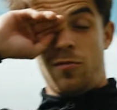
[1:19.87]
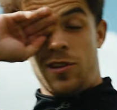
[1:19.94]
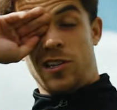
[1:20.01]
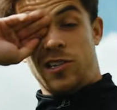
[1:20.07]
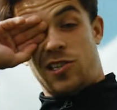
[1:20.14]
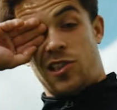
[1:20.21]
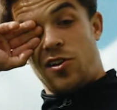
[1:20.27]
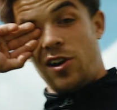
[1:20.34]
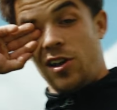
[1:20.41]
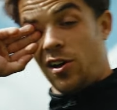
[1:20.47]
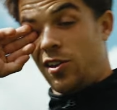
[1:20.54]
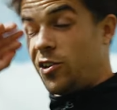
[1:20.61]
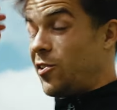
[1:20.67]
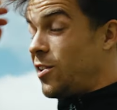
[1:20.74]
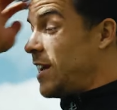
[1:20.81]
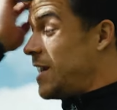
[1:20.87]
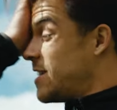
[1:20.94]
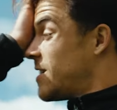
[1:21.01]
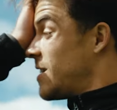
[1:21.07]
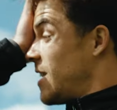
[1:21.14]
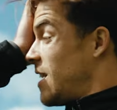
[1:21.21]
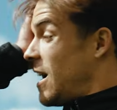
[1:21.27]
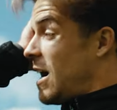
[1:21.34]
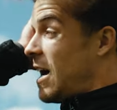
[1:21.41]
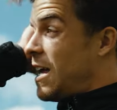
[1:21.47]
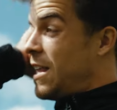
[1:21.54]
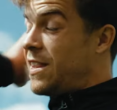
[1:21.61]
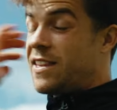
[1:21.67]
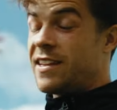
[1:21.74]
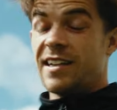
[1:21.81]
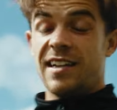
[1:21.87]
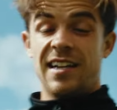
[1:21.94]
it was 30 odd degrees, and